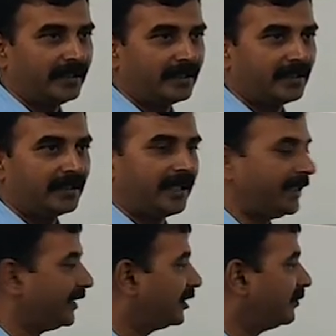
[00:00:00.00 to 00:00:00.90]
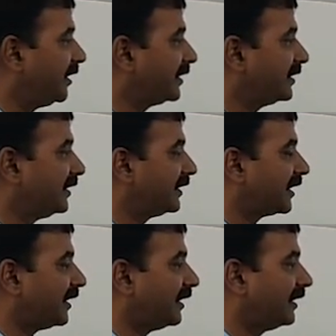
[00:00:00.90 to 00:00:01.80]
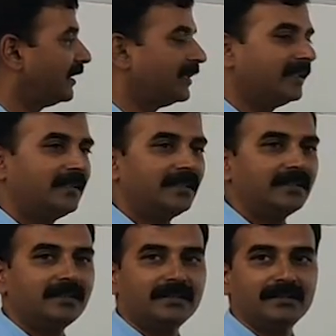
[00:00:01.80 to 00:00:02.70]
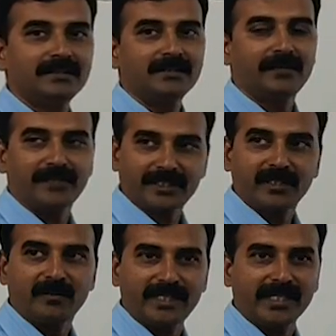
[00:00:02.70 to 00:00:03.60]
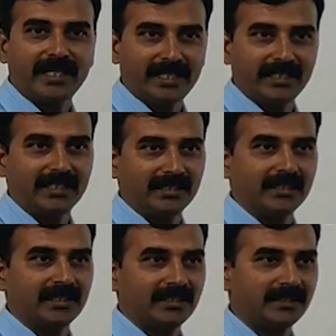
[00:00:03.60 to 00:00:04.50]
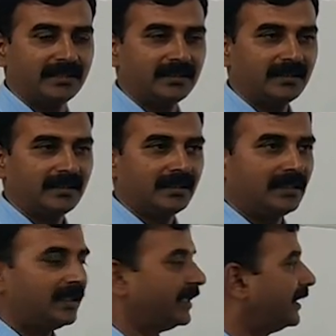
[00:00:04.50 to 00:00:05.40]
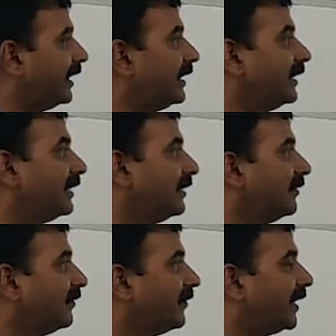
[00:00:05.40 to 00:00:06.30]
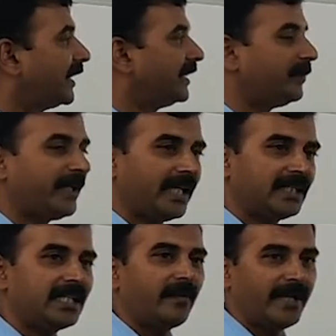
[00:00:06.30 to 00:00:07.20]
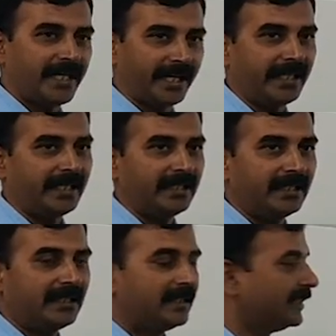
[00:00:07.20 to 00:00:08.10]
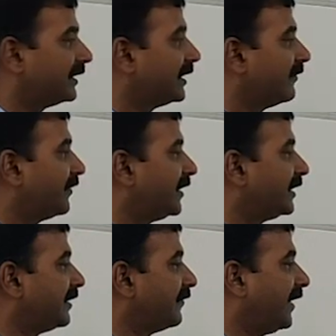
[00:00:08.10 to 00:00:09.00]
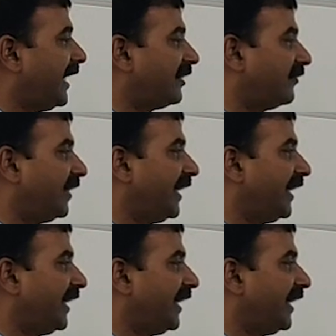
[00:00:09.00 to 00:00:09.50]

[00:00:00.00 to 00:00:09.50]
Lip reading: means these are all affected by the conditions. And then for a typical geometry, say if it is a flat plate,